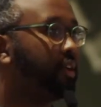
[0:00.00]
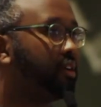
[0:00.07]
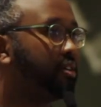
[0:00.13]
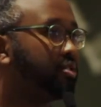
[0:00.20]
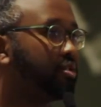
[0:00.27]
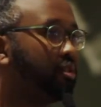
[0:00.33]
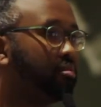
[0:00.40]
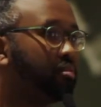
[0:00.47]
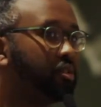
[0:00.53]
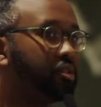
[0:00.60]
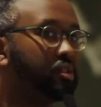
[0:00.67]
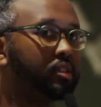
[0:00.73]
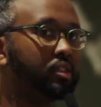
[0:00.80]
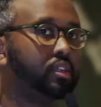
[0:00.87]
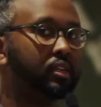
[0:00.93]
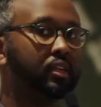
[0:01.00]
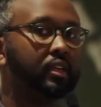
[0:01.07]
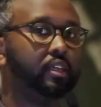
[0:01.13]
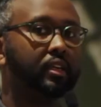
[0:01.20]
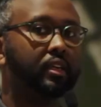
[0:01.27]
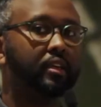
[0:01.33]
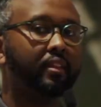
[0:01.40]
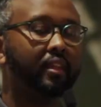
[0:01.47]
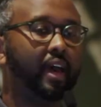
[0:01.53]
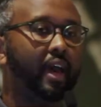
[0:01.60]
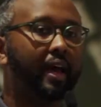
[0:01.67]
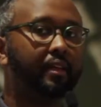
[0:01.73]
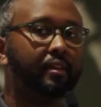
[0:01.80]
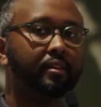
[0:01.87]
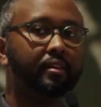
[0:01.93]
years almost,
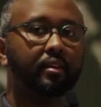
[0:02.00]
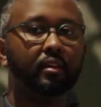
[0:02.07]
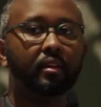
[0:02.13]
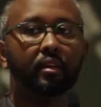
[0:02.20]
that